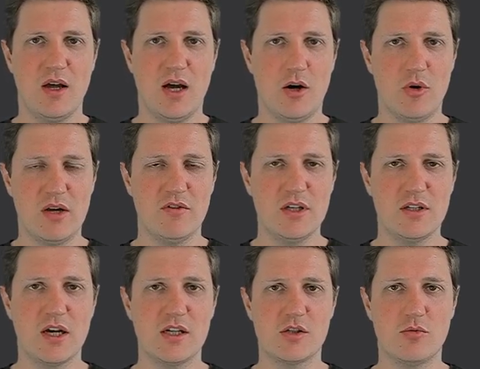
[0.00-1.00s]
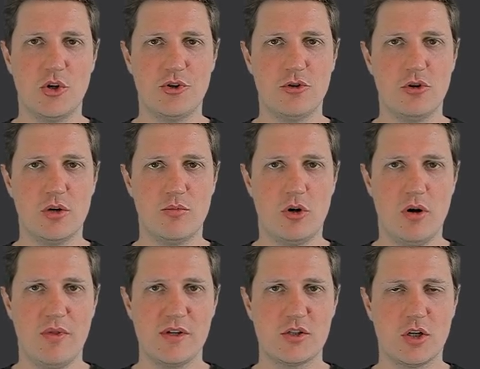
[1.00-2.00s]
However, in case you want to learn
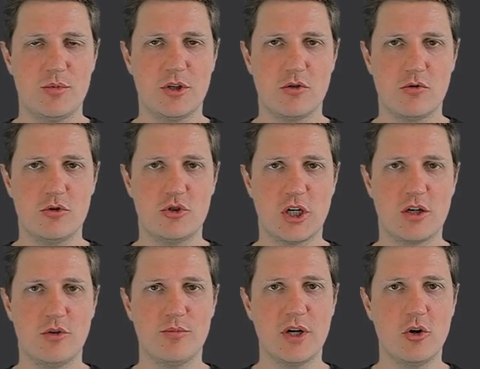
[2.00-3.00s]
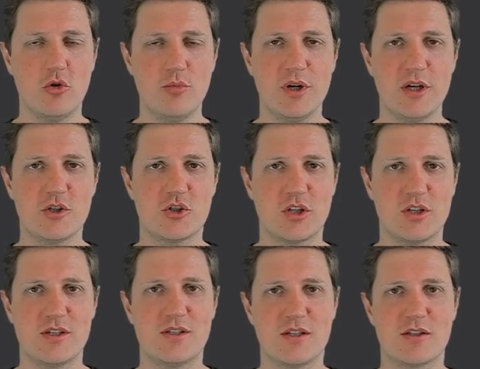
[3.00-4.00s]
more on this topic, you could check out my homepage,
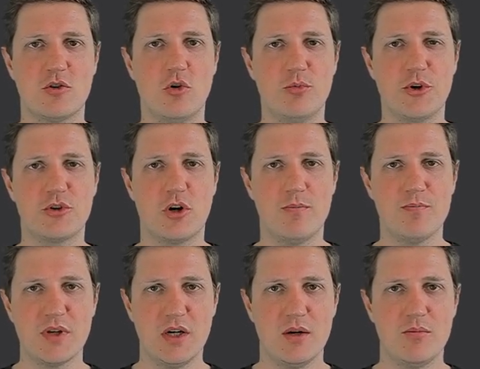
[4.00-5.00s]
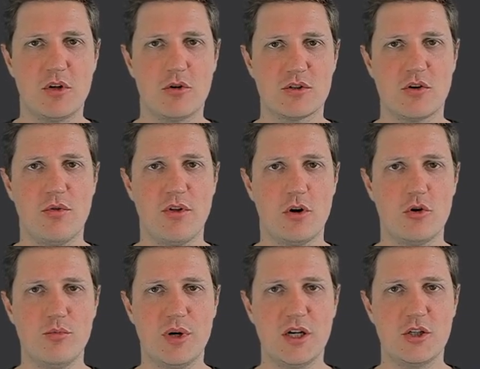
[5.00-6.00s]
statisticsglobe.com, because on the
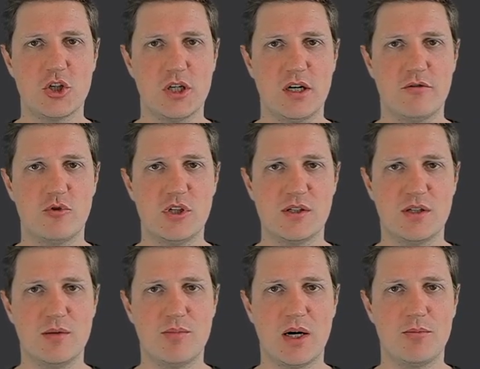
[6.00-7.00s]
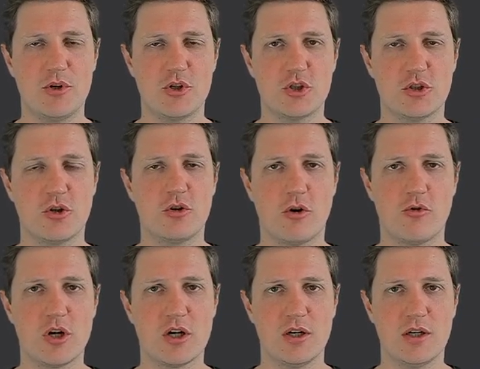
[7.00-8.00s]
homepage I have recently published a
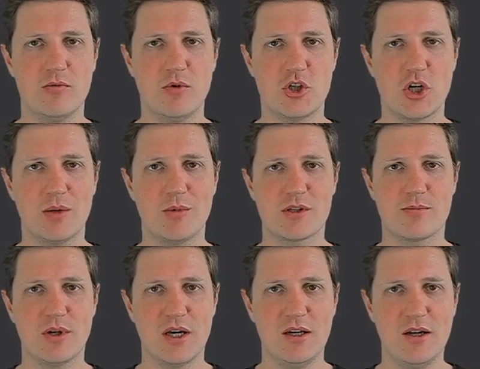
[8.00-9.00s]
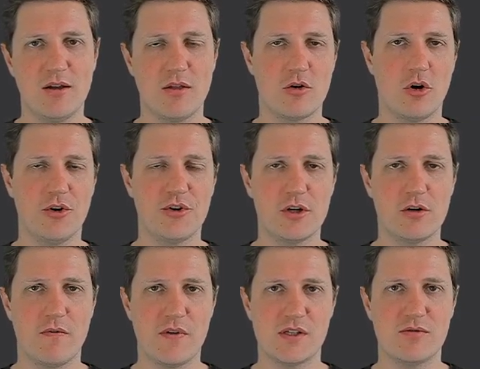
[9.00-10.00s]
tutorial in which I'm explaining the content
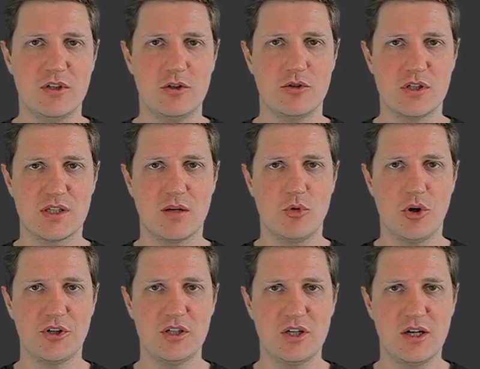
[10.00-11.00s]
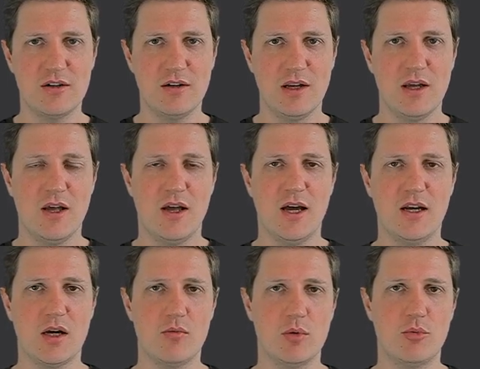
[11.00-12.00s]
of this video in some more detail,
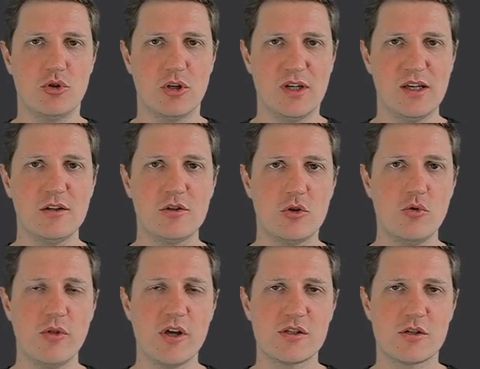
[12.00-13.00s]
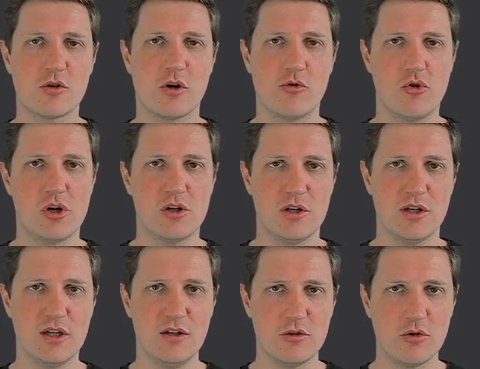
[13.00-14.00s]
and I will put a link to this
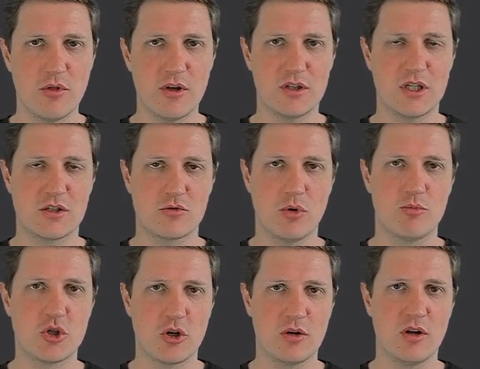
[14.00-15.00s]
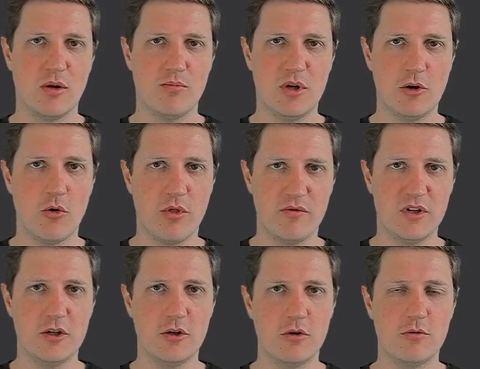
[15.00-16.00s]
tutorial into the description below the
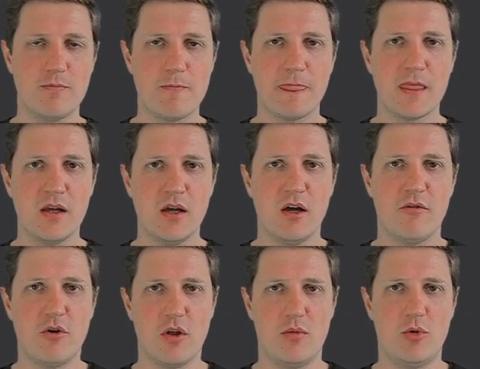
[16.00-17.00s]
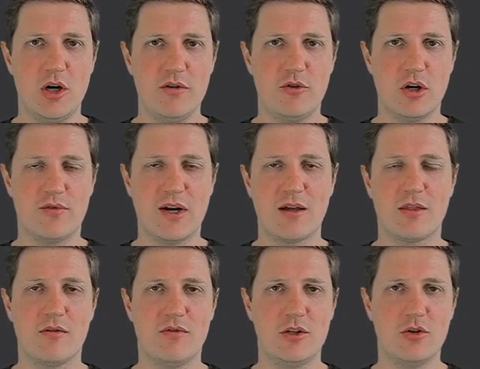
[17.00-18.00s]
video. Furthermore, if you have
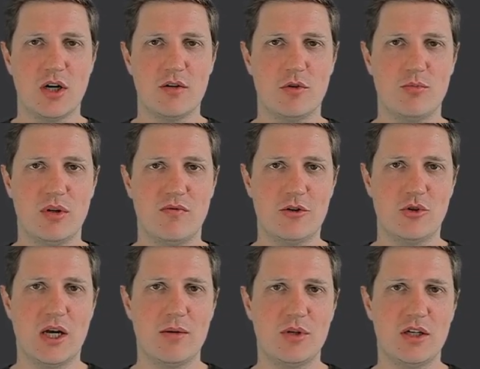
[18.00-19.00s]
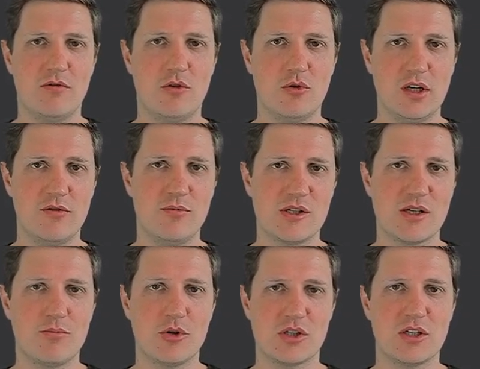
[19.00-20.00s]
liked the video, I would be very happy if you leave me
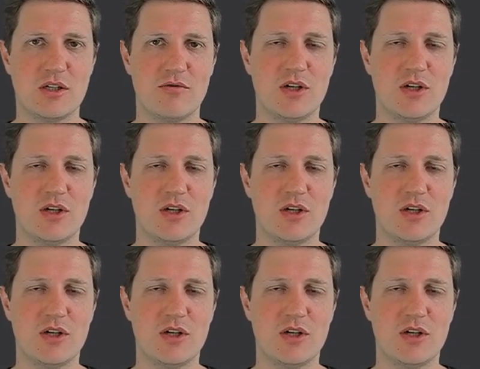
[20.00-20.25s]
some positive